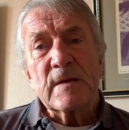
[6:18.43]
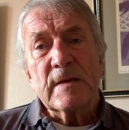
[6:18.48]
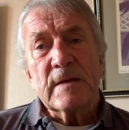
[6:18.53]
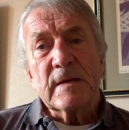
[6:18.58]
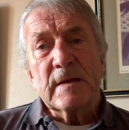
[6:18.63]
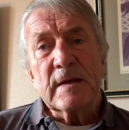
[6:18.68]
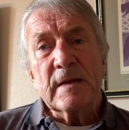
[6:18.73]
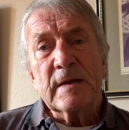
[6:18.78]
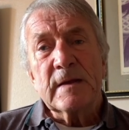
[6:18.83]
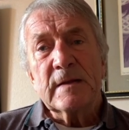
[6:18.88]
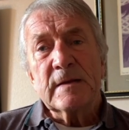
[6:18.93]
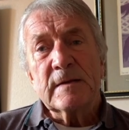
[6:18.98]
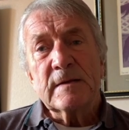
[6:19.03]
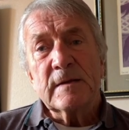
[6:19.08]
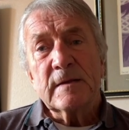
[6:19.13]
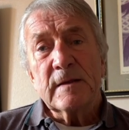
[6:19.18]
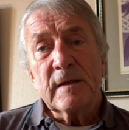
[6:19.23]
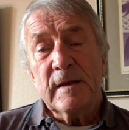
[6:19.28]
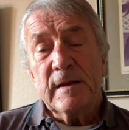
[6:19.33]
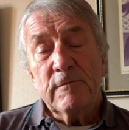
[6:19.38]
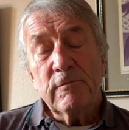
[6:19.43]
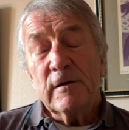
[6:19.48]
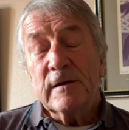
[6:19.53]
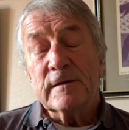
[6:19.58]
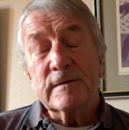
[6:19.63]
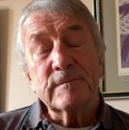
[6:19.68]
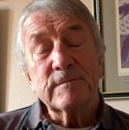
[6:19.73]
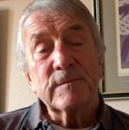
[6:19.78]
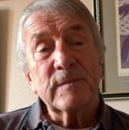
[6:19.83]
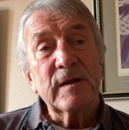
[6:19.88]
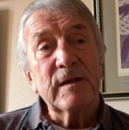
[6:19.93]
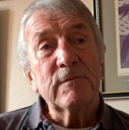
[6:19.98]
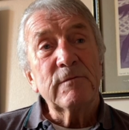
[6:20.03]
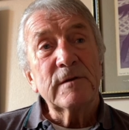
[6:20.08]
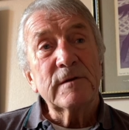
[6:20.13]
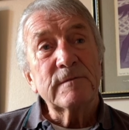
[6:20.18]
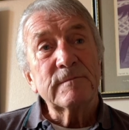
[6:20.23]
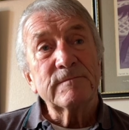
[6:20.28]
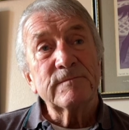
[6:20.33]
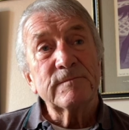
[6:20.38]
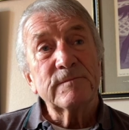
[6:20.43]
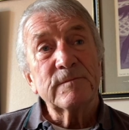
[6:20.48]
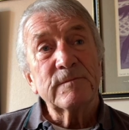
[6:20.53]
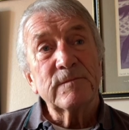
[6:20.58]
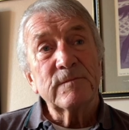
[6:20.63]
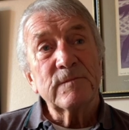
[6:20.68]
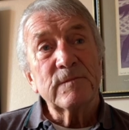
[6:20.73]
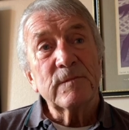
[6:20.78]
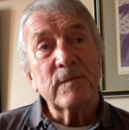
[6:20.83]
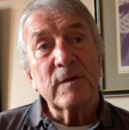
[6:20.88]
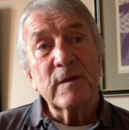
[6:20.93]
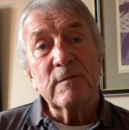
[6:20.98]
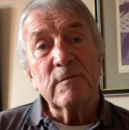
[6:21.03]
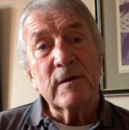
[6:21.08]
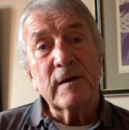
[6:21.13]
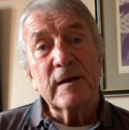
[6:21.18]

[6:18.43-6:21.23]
and uh, and he won. He won. He won.